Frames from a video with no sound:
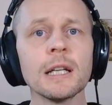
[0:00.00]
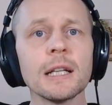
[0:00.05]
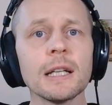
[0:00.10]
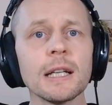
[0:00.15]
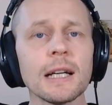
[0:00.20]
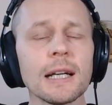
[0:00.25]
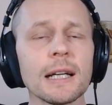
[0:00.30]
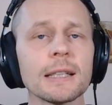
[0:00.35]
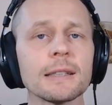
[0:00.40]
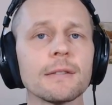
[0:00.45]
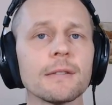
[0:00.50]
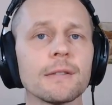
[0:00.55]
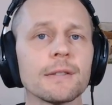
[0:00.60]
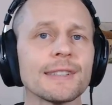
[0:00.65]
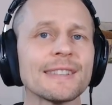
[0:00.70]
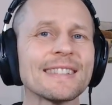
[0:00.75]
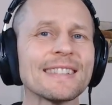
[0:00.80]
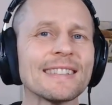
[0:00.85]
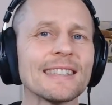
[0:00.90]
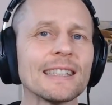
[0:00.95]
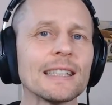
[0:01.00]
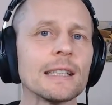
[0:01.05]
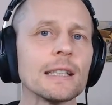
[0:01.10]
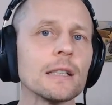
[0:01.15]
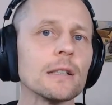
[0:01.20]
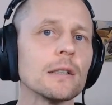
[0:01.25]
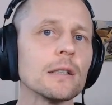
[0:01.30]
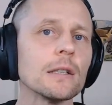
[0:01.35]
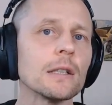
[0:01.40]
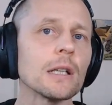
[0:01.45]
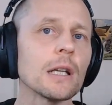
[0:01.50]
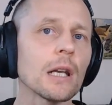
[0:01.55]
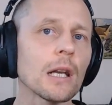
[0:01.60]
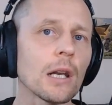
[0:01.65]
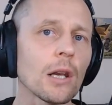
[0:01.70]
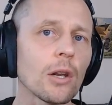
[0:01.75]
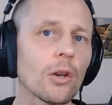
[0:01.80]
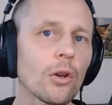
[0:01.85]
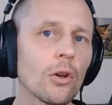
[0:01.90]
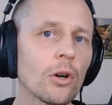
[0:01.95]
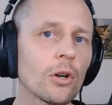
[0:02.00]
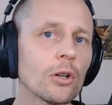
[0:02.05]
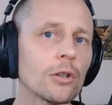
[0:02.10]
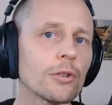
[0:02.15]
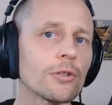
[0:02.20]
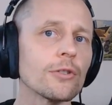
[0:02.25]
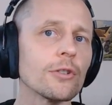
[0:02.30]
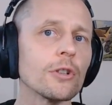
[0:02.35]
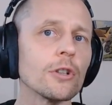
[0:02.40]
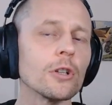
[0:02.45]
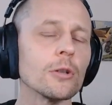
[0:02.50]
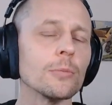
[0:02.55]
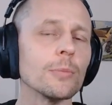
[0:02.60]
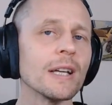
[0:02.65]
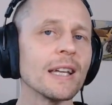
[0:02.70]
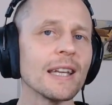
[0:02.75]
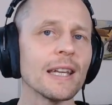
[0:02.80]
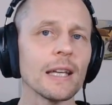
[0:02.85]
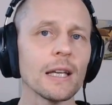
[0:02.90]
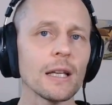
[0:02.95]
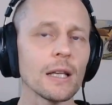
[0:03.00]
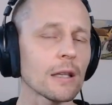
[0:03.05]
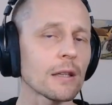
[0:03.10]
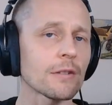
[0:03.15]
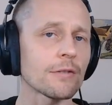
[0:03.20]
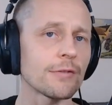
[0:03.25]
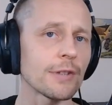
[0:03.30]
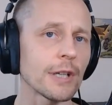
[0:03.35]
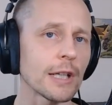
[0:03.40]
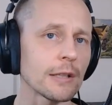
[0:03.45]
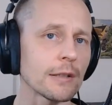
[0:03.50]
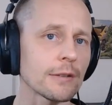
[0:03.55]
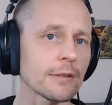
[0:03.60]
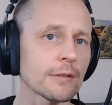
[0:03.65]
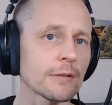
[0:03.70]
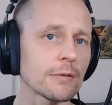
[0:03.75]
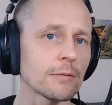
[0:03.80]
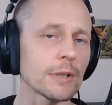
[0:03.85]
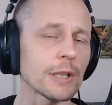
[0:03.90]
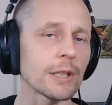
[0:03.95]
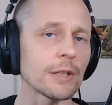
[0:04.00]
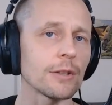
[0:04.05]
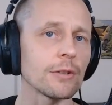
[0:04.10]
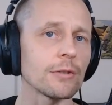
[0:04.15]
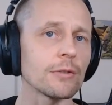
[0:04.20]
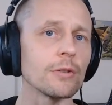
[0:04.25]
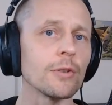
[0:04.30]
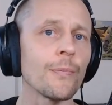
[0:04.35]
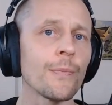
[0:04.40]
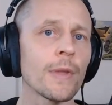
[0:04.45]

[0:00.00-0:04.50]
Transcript: and see long-term health trends when you